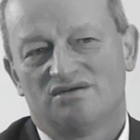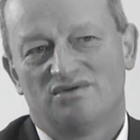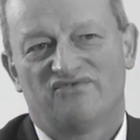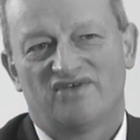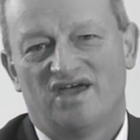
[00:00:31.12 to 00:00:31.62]

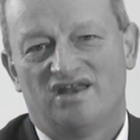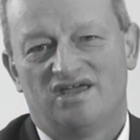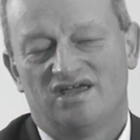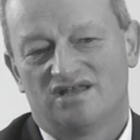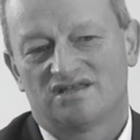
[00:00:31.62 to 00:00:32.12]
We have
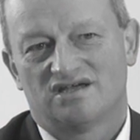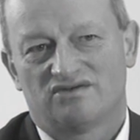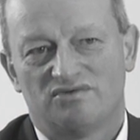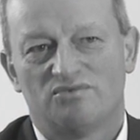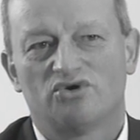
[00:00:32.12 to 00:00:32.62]
added
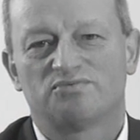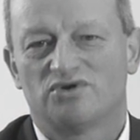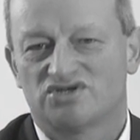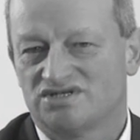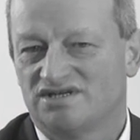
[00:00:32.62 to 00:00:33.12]
remote
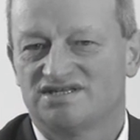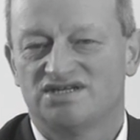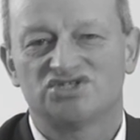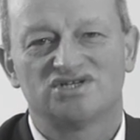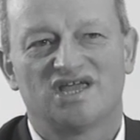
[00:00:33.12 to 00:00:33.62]

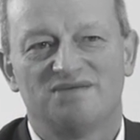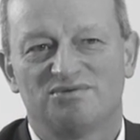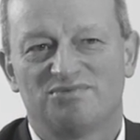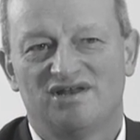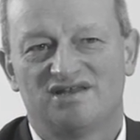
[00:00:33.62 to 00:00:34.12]
personalization
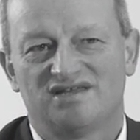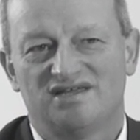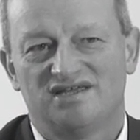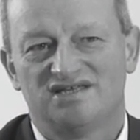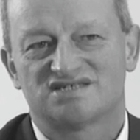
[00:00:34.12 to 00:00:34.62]

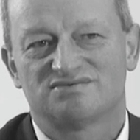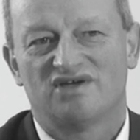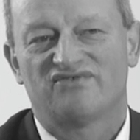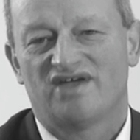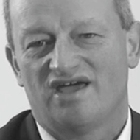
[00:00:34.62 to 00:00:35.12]
capabilities. We
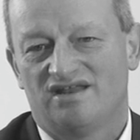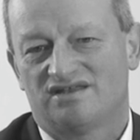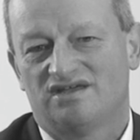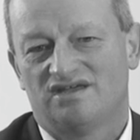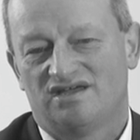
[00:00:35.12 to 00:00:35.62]
have
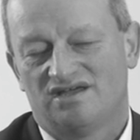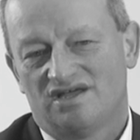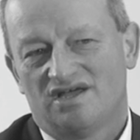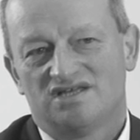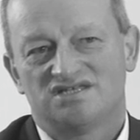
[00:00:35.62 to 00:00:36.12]
added the
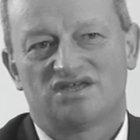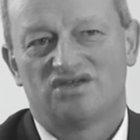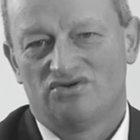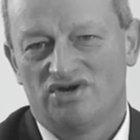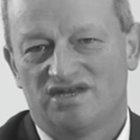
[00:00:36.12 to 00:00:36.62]

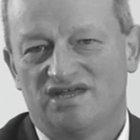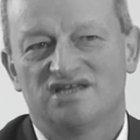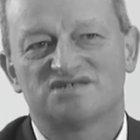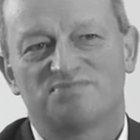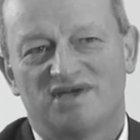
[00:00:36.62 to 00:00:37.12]
security
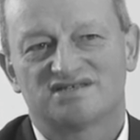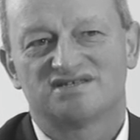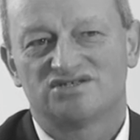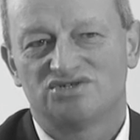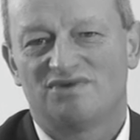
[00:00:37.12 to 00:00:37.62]
aspects
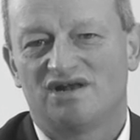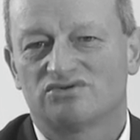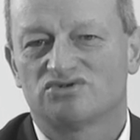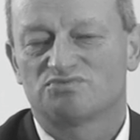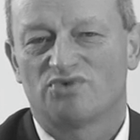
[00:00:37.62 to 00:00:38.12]
that
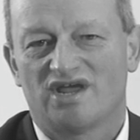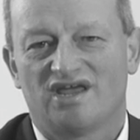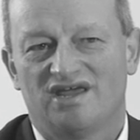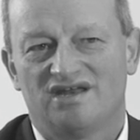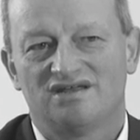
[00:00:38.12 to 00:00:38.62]
Gemalto is
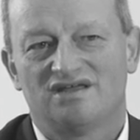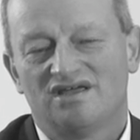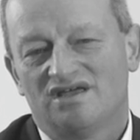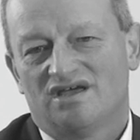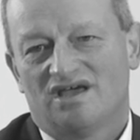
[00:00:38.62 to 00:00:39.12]
bringing in.
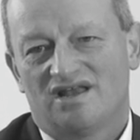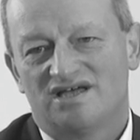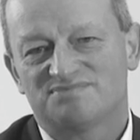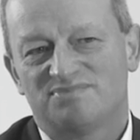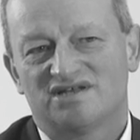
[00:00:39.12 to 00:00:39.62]
And
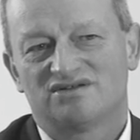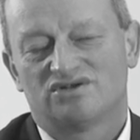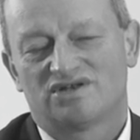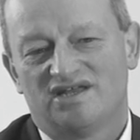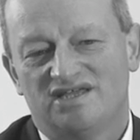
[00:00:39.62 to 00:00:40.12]
last but
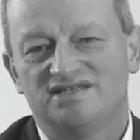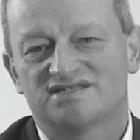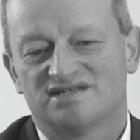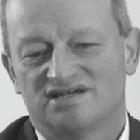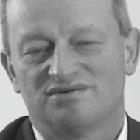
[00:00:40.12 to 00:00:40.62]
not
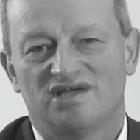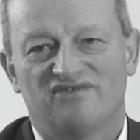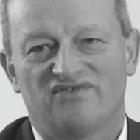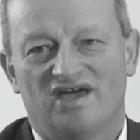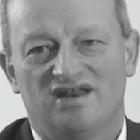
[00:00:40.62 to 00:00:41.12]
least, we
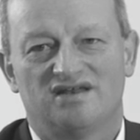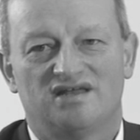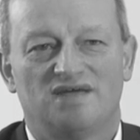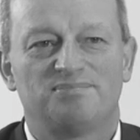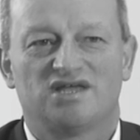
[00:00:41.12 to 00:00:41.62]
have added
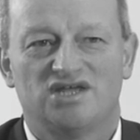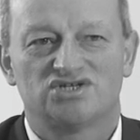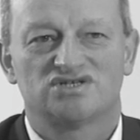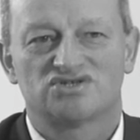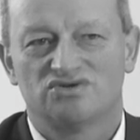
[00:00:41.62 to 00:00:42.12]
the
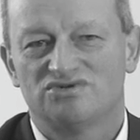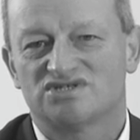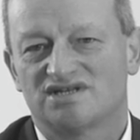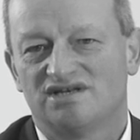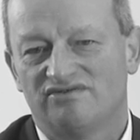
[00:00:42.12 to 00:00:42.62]
application
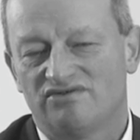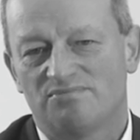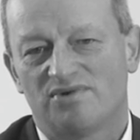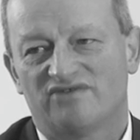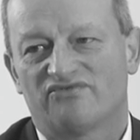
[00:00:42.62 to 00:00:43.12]
service
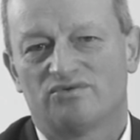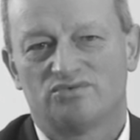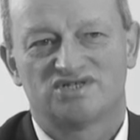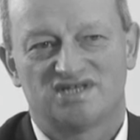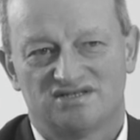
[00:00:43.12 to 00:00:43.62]
delivery
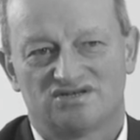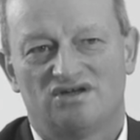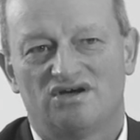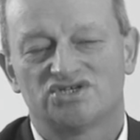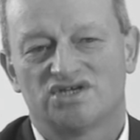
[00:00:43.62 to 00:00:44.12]
platform with Sensor
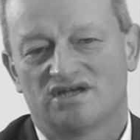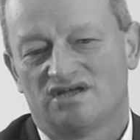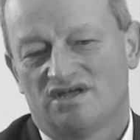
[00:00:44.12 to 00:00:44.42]
Logic.